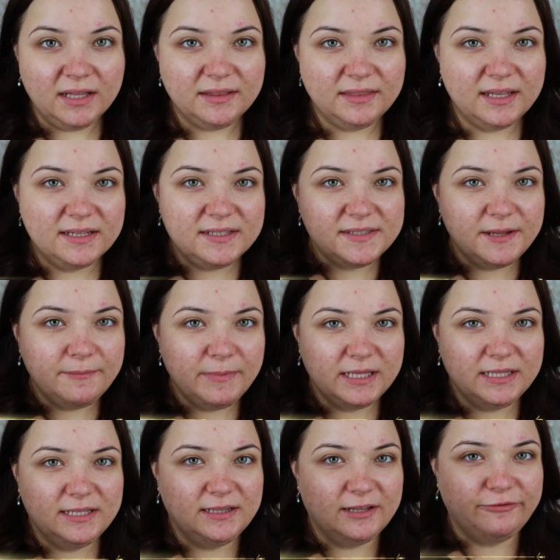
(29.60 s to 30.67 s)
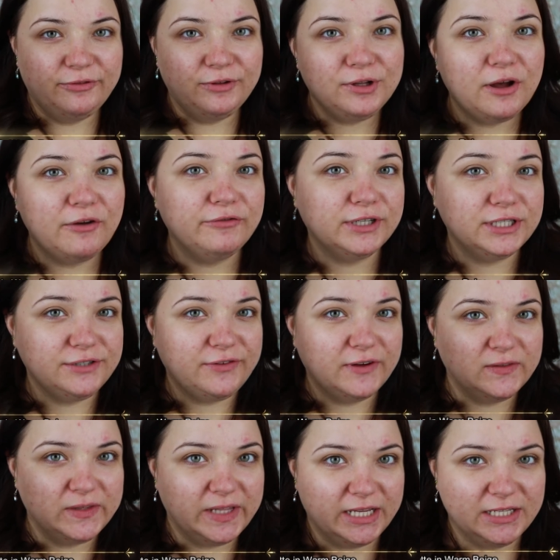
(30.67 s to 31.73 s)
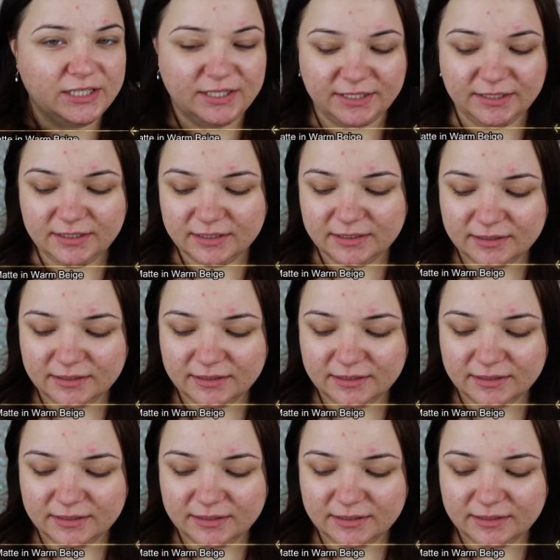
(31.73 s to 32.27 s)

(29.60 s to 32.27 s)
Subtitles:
Next I'm adding a full coverage foundation.